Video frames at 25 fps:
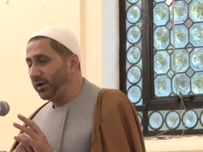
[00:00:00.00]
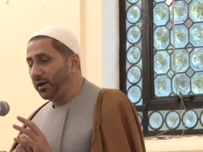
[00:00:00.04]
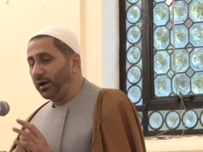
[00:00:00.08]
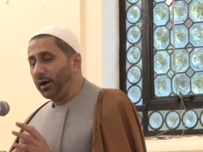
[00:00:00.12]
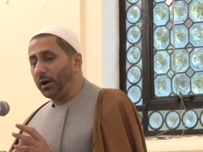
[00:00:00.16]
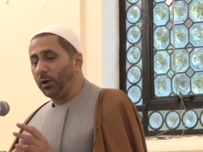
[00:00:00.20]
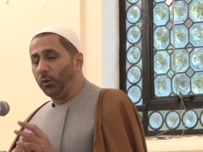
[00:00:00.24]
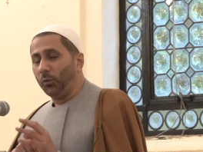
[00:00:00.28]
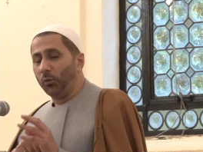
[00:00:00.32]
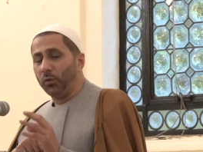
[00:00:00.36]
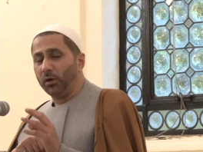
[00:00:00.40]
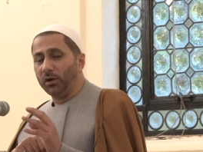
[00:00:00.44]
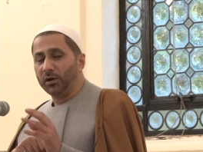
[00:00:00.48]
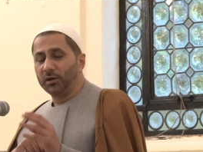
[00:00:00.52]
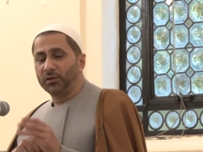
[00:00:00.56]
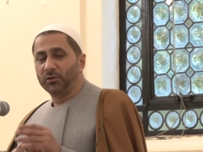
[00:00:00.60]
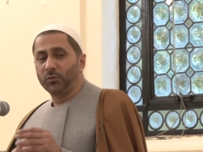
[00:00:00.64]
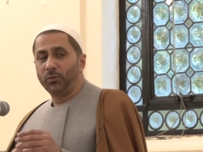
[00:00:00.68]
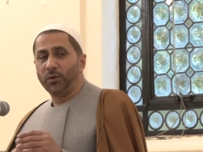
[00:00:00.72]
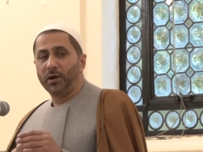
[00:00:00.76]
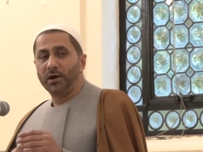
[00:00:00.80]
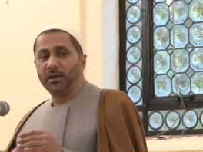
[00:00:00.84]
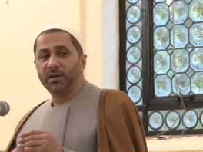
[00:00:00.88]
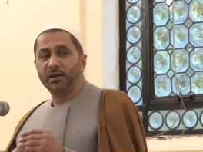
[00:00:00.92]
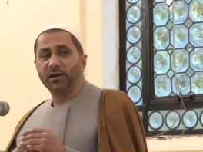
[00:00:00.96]
a
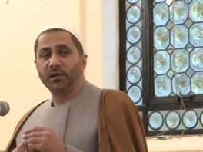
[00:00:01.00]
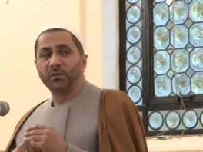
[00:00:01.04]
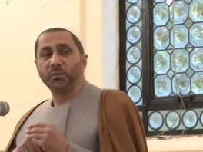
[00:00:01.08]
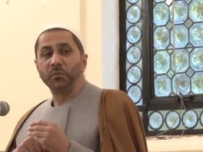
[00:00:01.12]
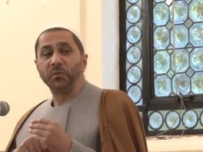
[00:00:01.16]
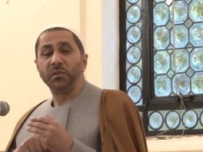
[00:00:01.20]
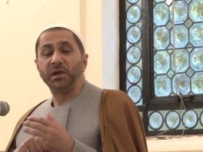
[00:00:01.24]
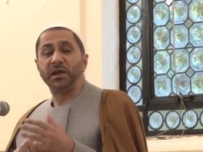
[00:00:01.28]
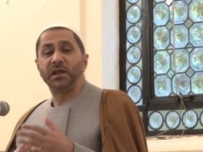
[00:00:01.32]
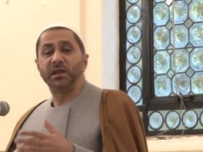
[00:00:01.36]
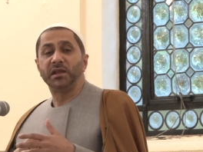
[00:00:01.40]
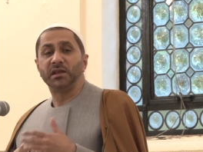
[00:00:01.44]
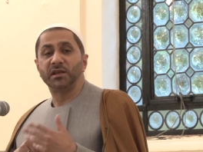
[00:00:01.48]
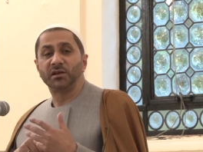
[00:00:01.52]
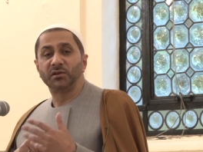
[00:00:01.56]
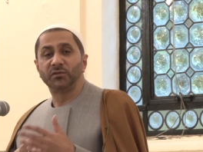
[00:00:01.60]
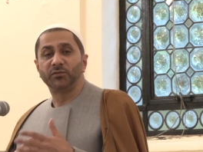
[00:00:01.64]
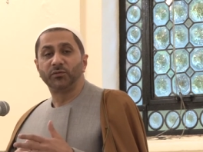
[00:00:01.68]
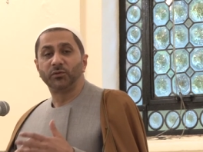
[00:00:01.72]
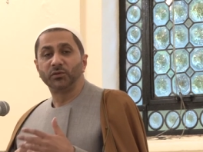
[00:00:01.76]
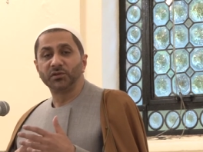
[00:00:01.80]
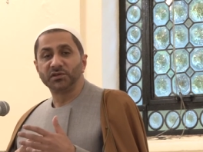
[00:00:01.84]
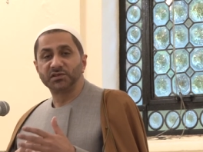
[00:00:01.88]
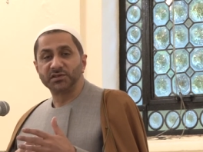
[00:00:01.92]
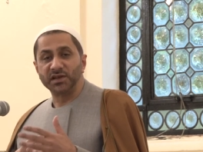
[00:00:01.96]
worthwhile and a
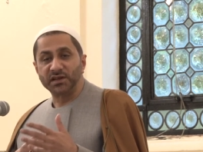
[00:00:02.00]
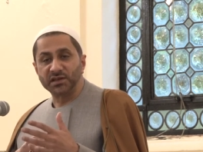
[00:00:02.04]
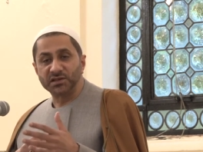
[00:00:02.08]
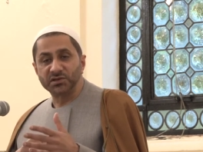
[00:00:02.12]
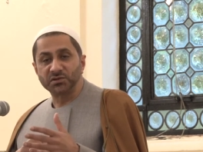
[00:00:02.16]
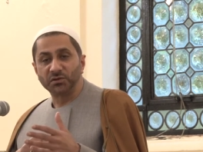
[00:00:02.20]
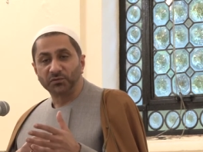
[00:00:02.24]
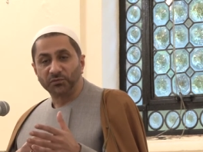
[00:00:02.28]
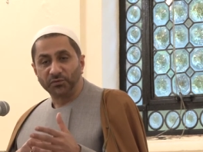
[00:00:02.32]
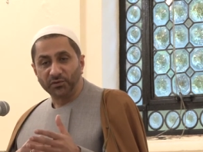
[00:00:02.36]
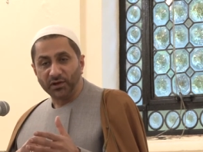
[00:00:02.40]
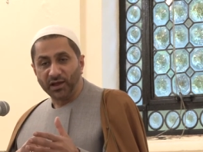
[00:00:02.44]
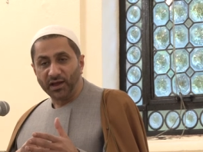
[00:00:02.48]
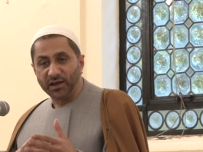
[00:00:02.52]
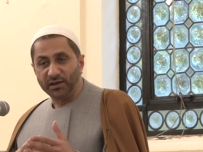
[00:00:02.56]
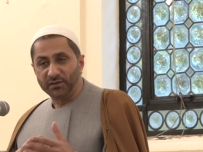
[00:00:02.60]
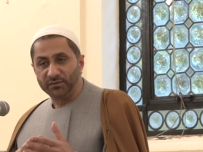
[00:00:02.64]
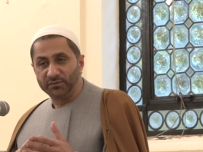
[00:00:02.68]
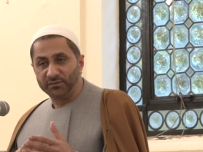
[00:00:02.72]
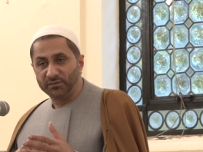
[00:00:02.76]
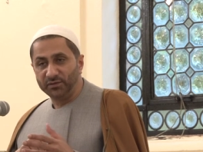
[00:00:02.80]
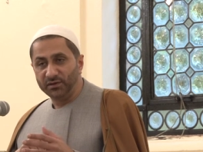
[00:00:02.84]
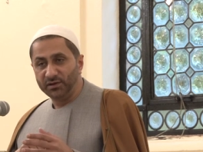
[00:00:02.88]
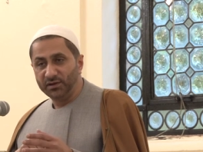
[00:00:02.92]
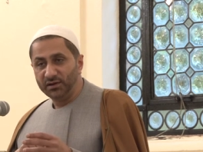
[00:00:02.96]
meaningful sense of
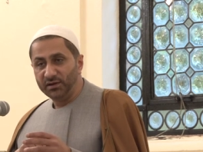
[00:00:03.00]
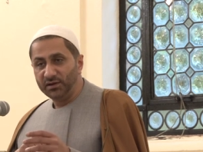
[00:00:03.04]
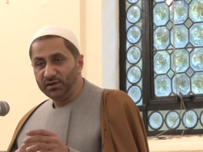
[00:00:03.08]
life